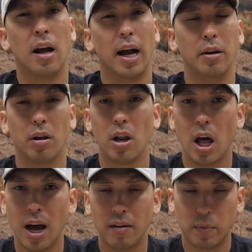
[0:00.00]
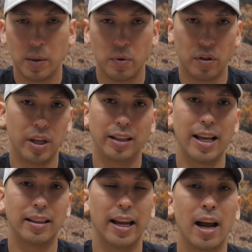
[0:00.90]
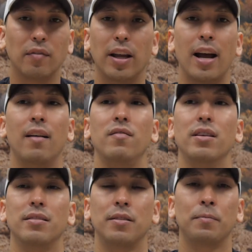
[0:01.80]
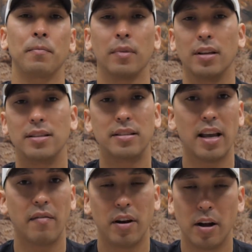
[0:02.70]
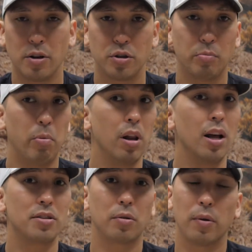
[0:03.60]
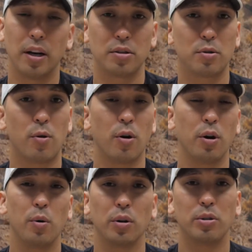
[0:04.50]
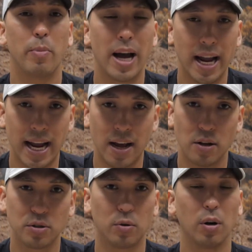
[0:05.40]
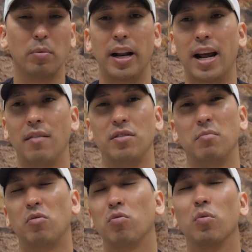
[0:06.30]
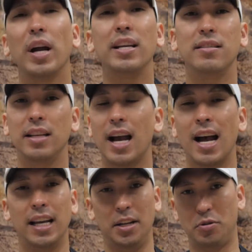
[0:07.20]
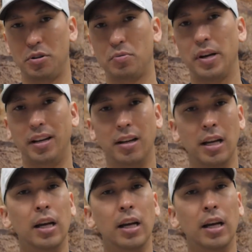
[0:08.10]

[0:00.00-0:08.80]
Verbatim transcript: I know a lot of people think that they have to have this 700 plus credit score in order to buy a house or I'm going to have some crazy high interest rate.